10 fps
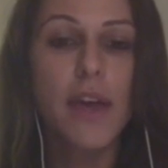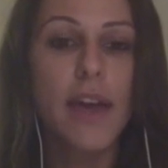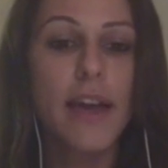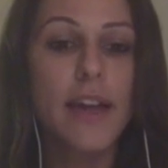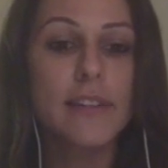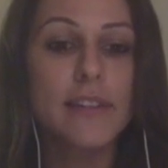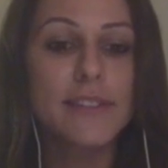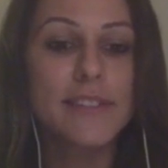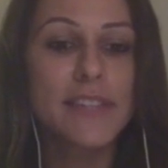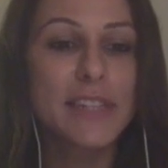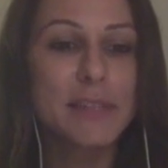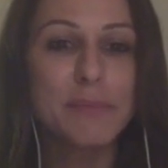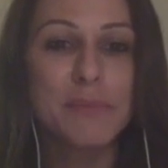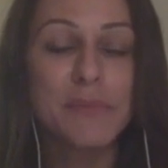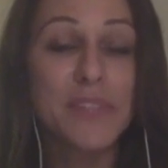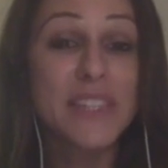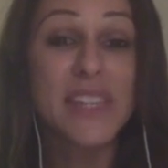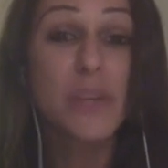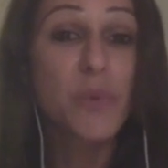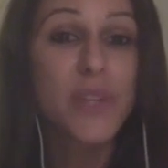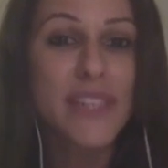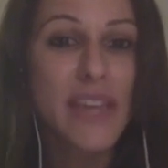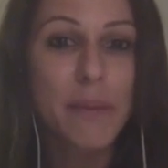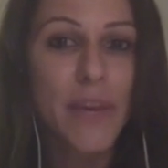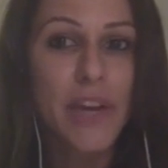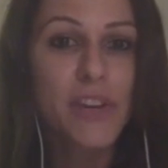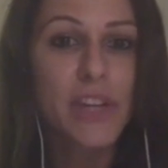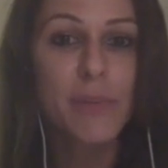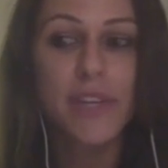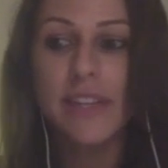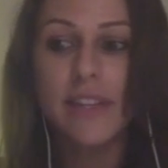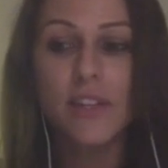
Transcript: And he said he wanted to get married, but